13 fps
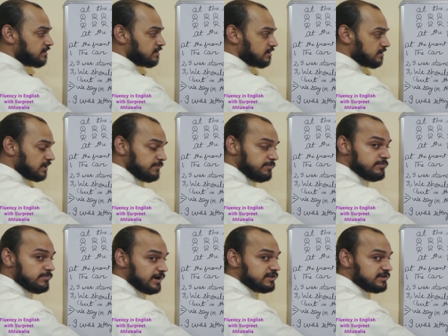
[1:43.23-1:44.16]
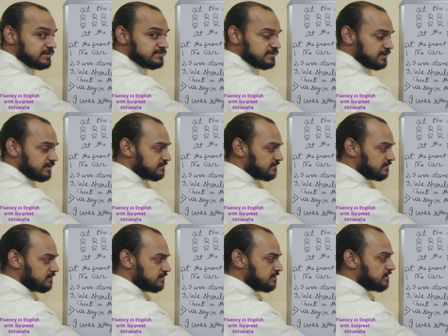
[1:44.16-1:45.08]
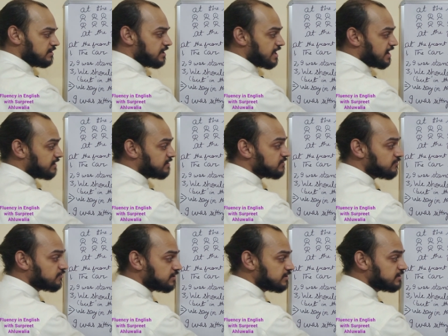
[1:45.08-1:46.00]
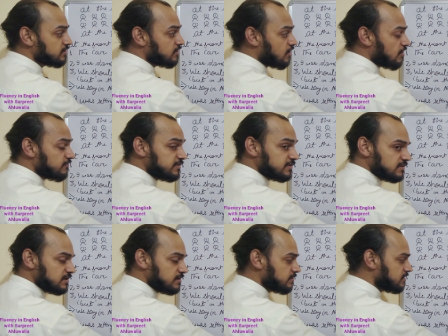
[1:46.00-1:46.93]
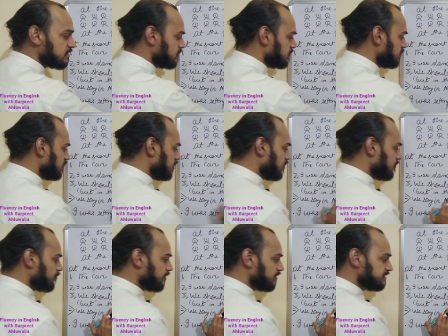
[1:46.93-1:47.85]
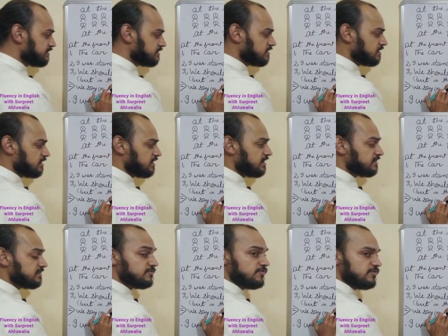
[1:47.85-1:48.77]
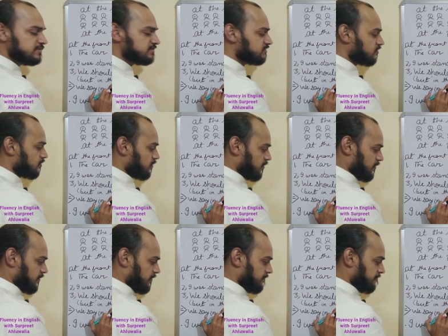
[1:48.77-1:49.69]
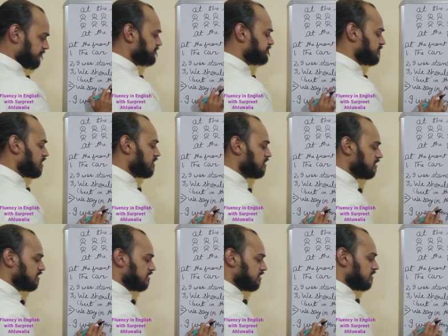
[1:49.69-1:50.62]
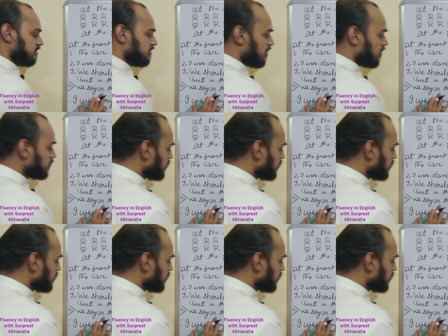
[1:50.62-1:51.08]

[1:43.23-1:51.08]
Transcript: keep in mind these things. At the front of the cinema, but in the first row. Now look